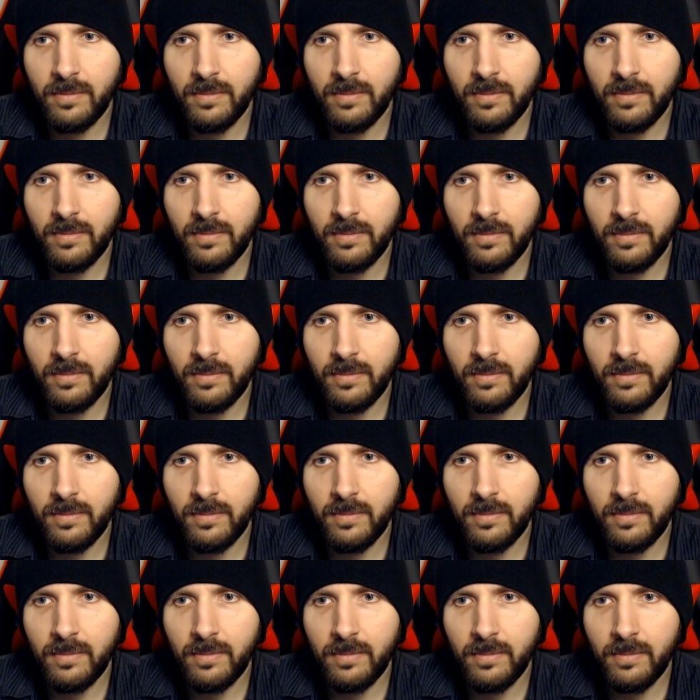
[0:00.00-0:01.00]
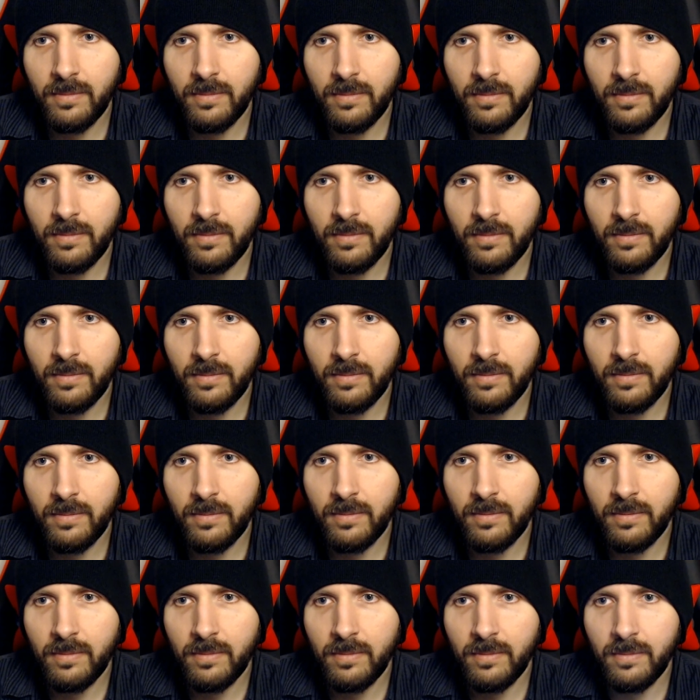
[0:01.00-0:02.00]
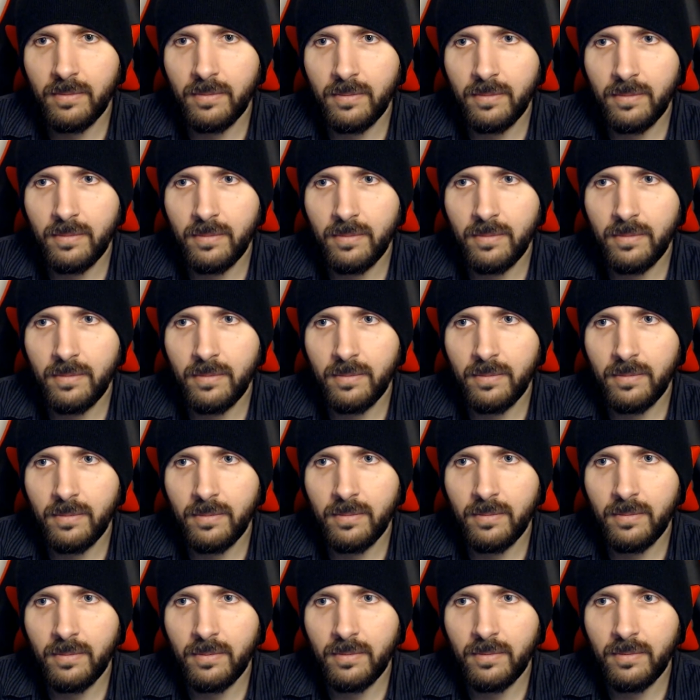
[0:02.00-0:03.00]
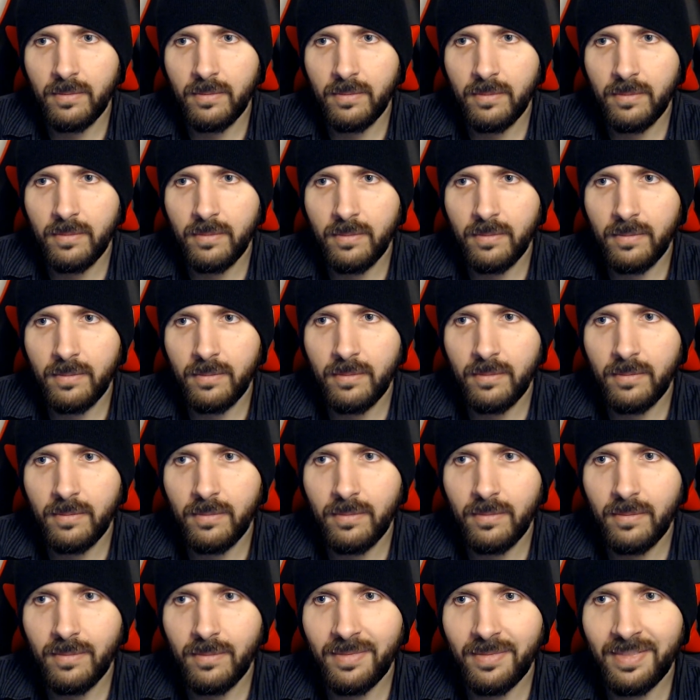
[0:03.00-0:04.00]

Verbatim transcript: Where's he gonna be laid out? Oh no, God